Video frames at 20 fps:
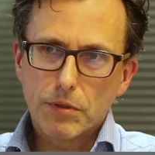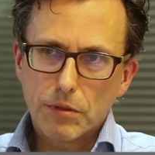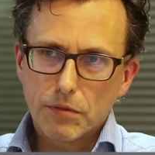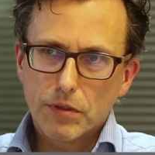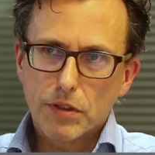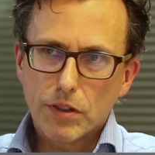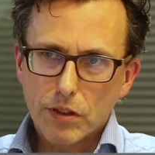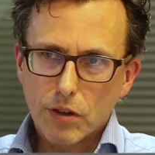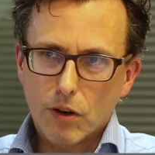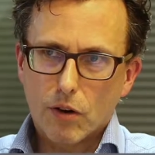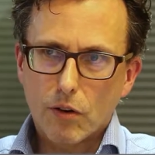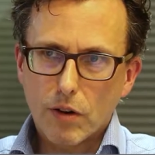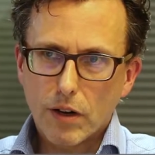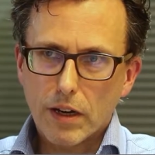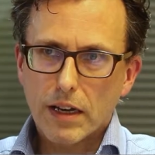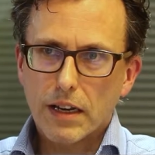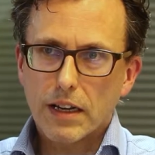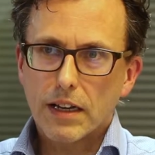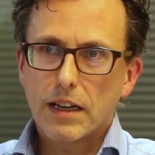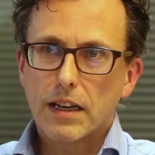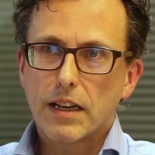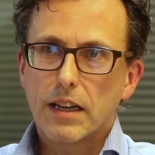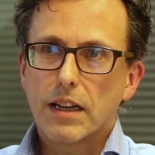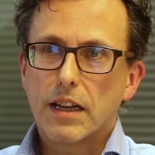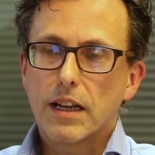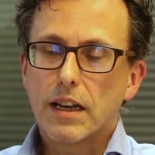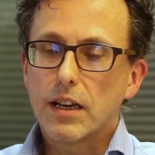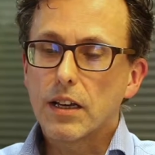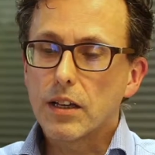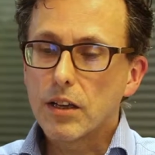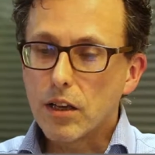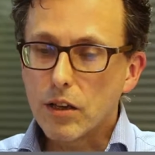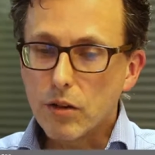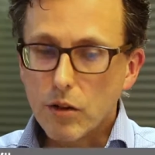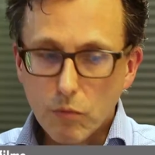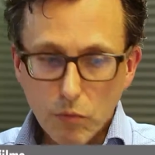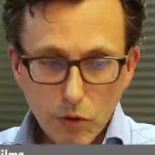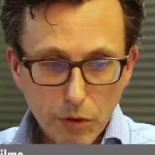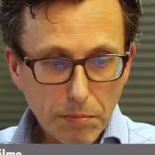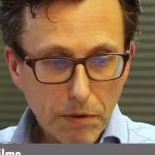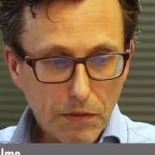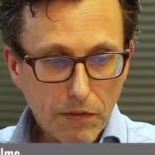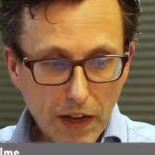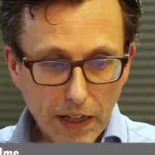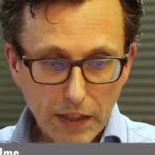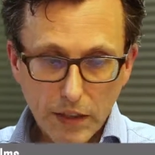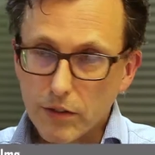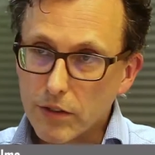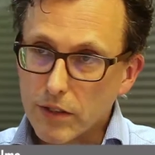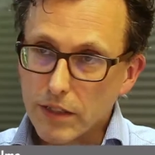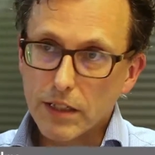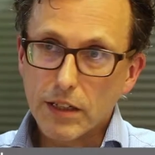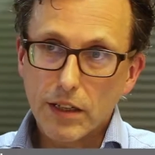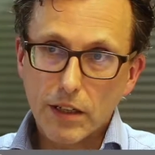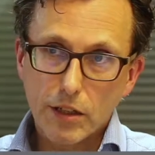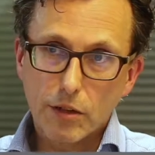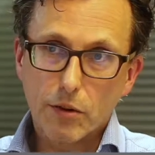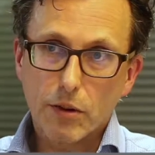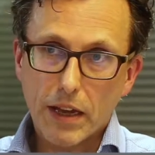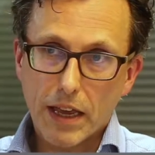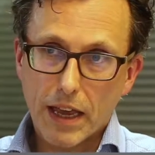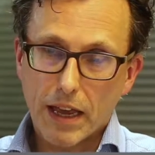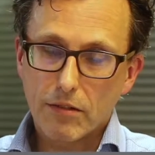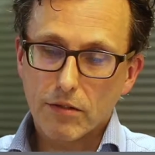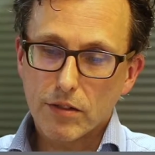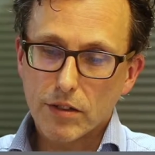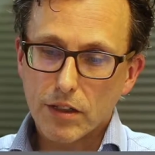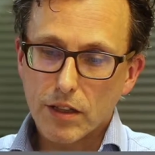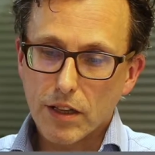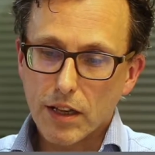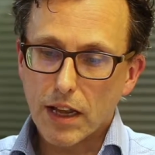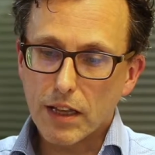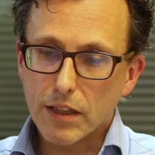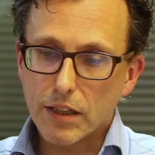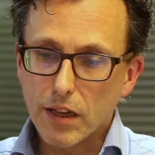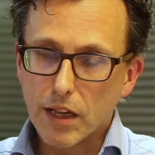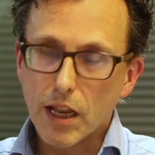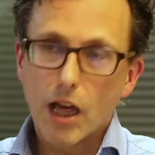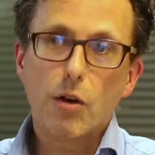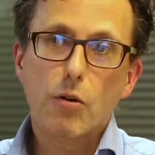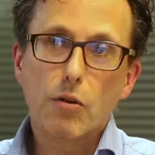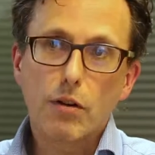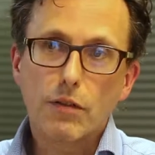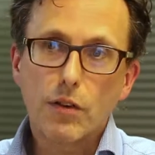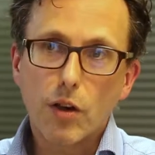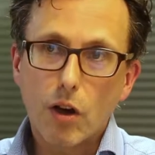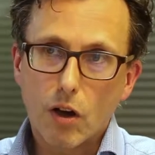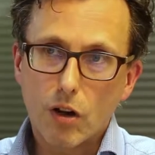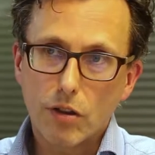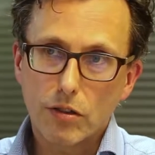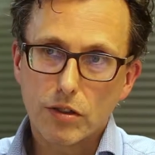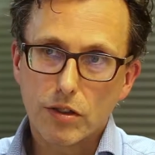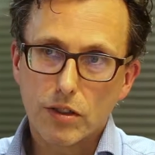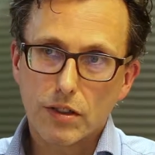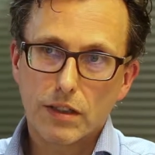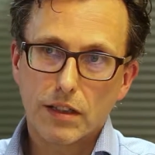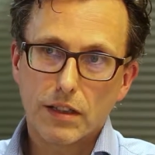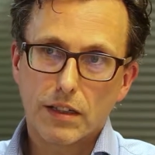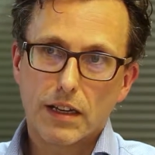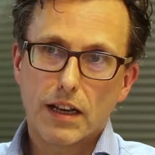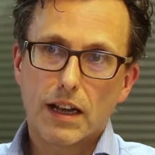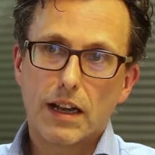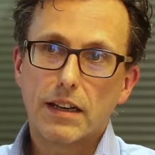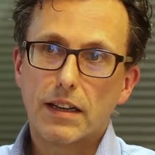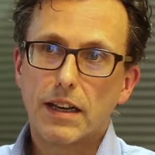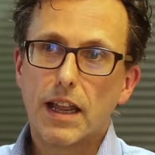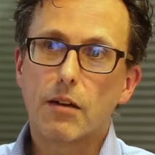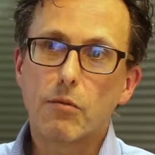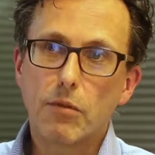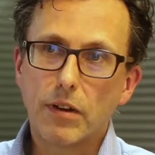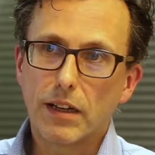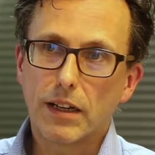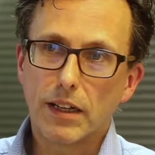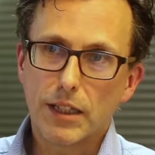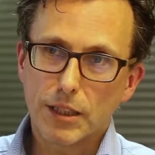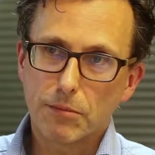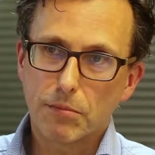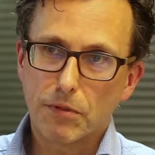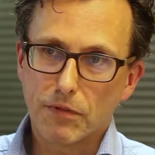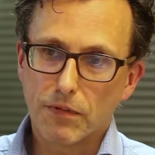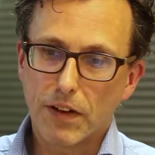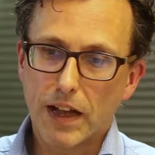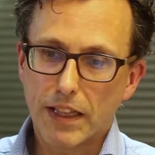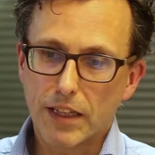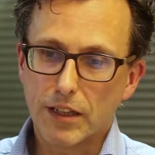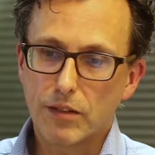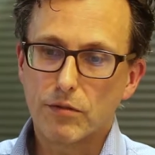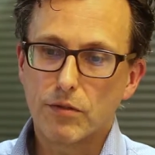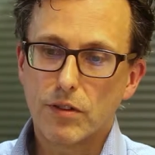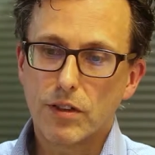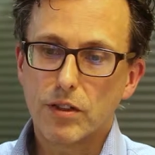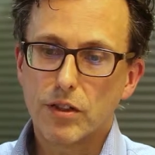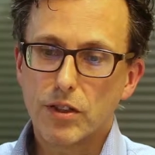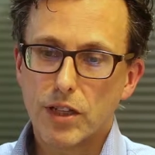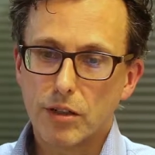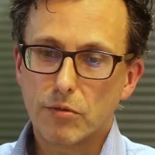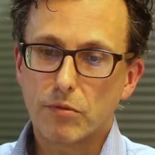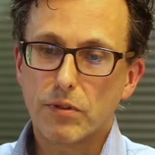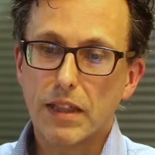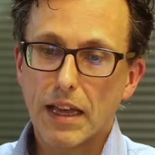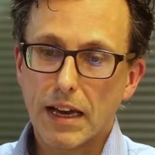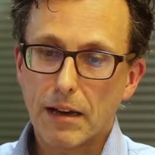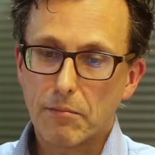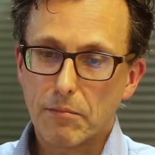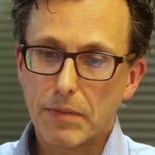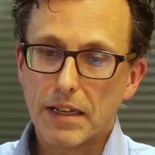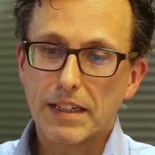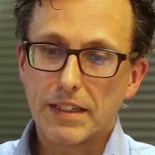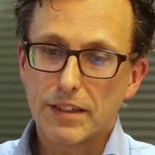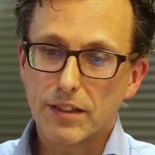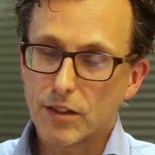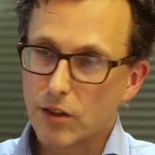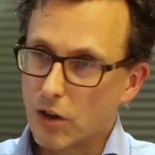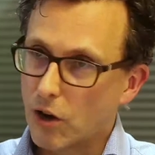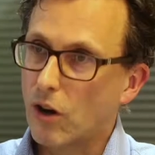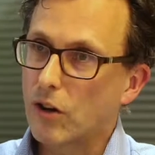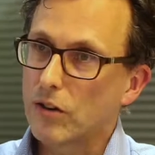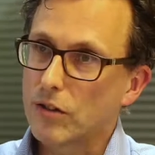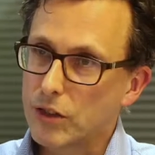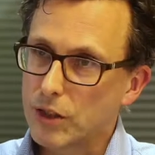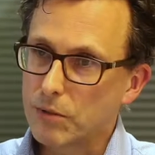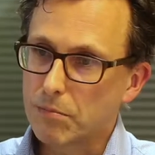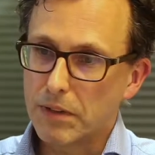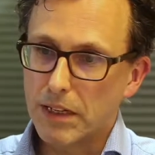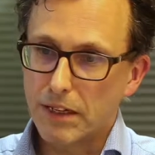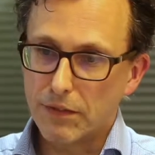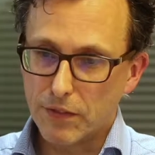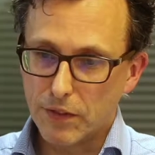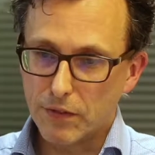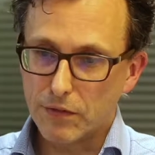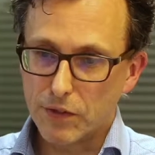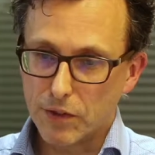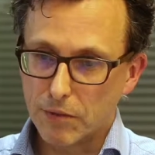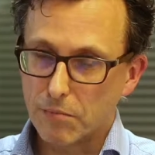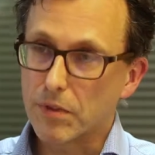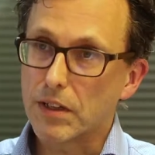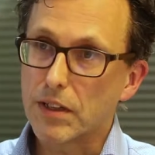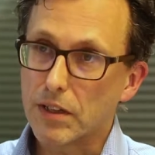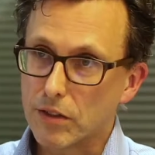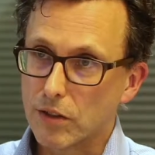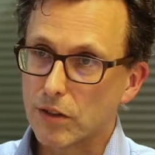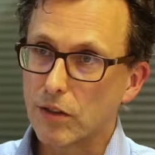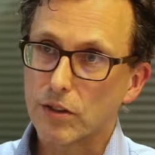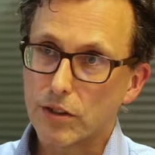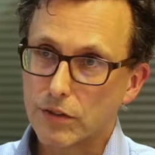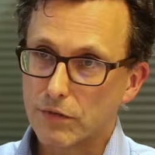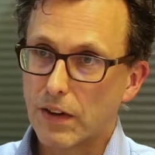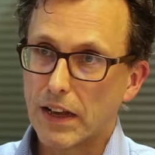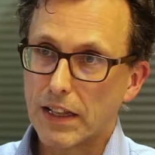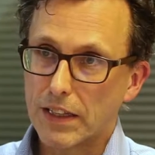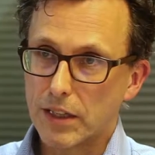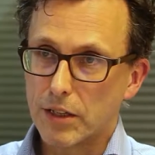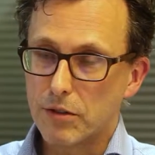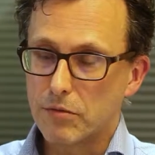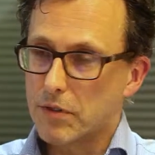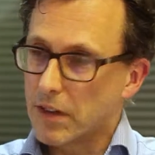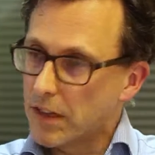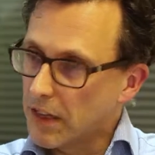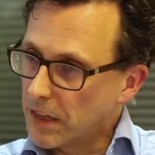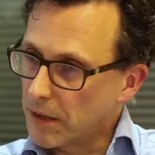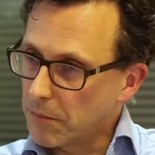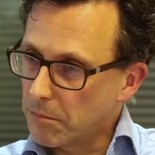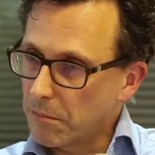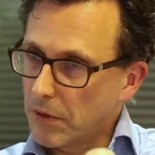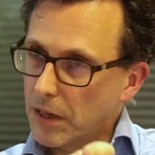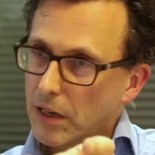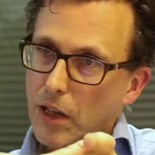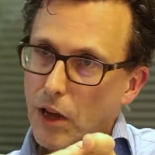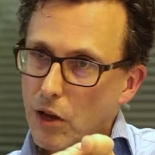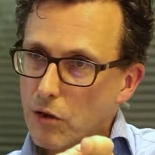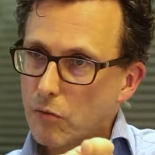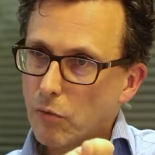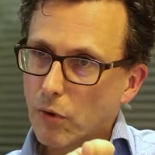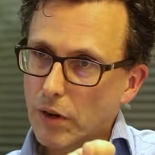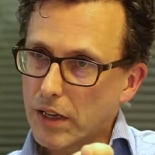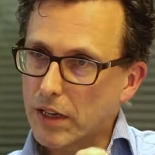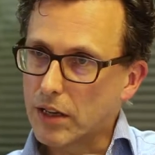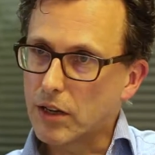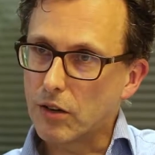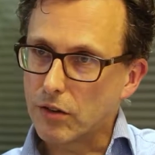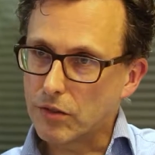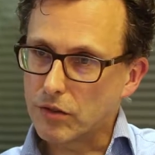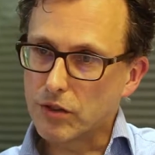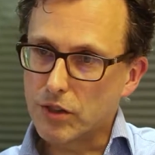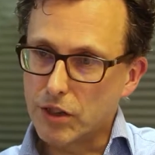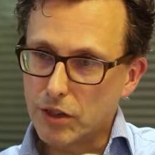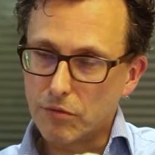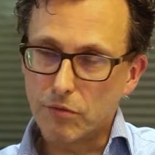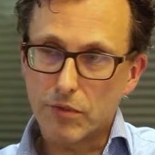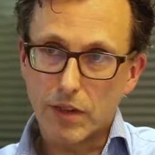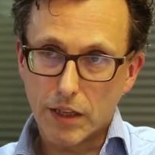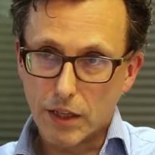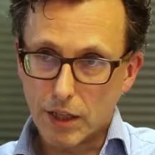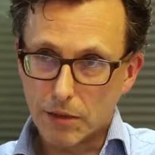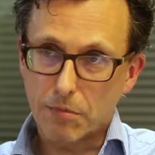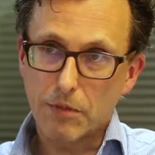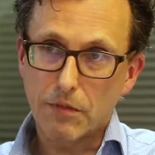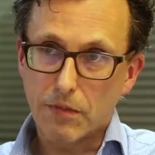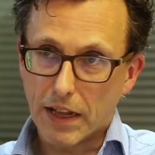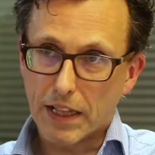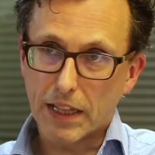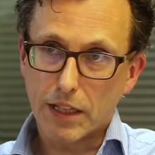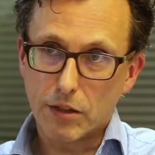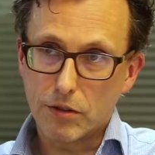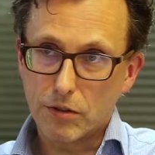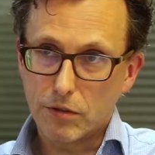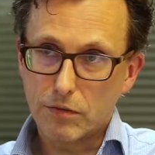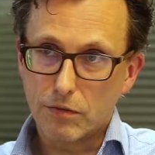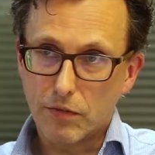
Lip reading: of stock will be valued in your accounts at the lower of cost and net realisable value. Generally that means cost, but if something has lost value below what it cost you, then they'd be valued